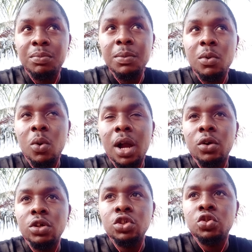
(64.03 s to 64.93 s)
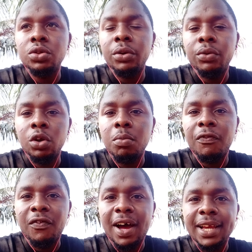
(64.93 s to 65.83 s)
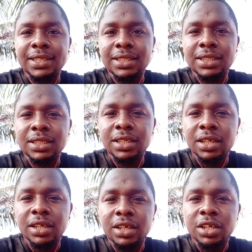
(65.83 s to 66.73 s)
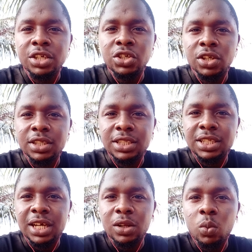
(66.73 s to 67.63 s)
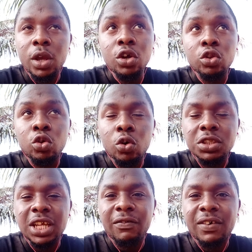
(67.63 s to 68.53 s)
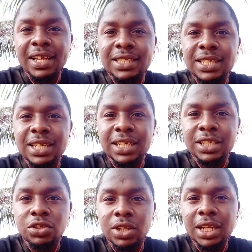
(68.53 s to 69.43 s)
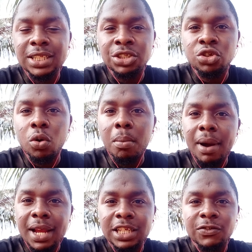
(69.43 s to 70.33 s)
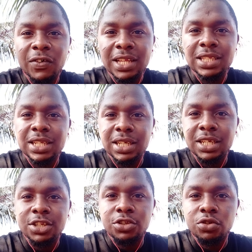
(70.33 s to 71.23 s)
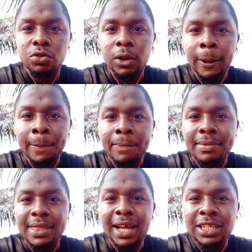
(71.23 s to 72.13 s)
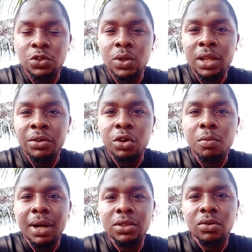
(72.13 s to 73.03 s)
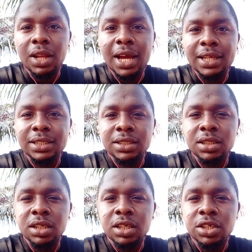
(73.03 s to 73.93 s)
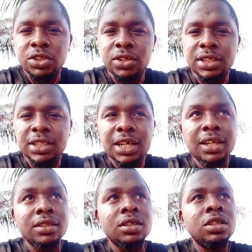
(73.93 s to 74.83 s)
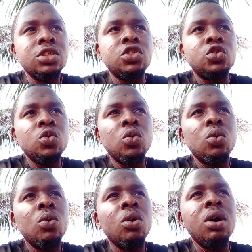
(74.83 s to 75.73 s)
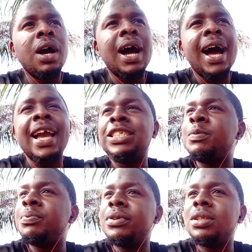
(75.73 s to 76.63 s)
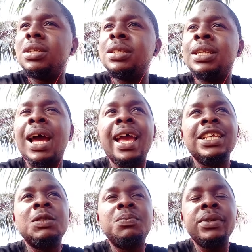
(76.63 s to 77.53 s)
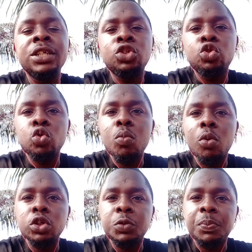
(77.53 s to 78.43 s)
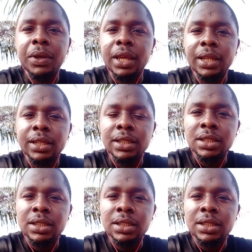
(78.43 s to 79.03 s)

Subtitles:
are people who are going through the real fight. You understand? When your thoughts are fighting against you, that is your mind is fighting against you. That is where the real battle lies. You understand? So I experienced so much pain,